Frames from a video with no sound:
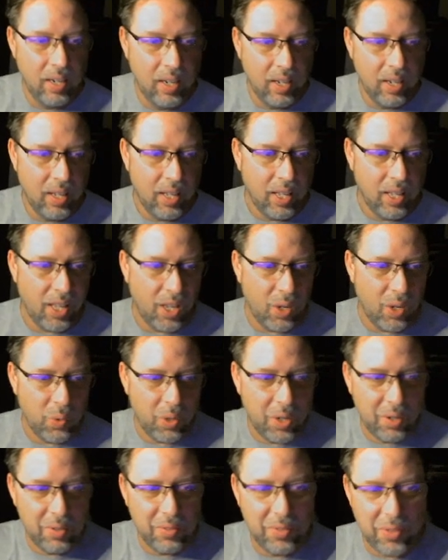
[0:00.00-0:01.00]
It would have
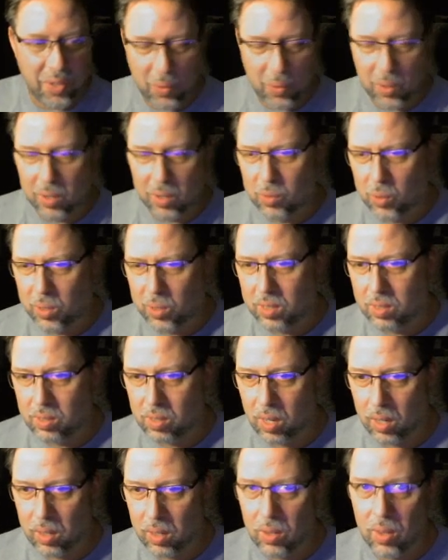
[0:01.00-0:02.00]
really sucked
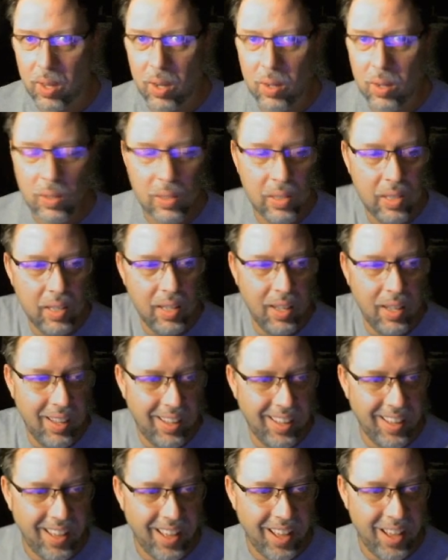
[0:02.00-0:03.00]
though.
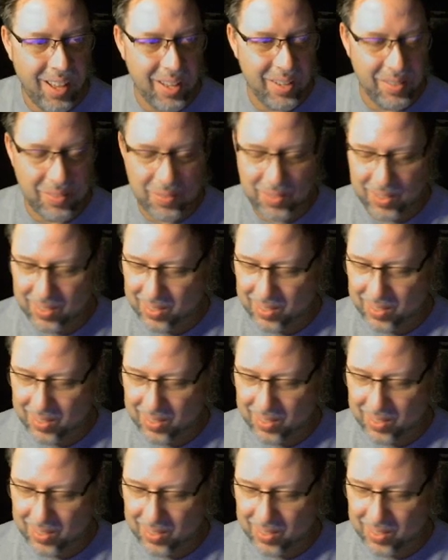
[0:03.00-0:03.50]
So,